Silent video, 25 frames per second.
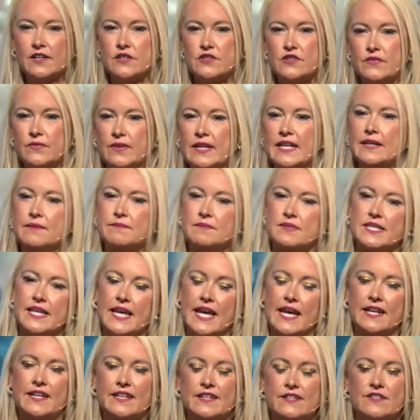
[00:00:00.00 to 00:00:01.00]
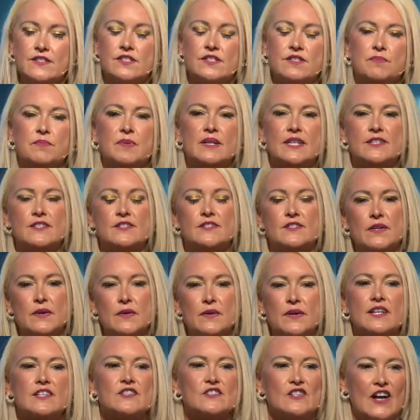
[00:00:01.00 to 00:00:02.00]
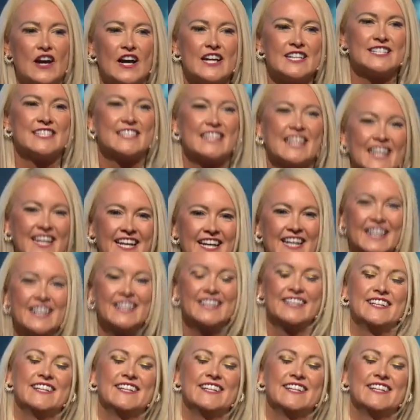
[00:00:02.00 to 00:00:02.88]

our dreams, can it just be so exhausting?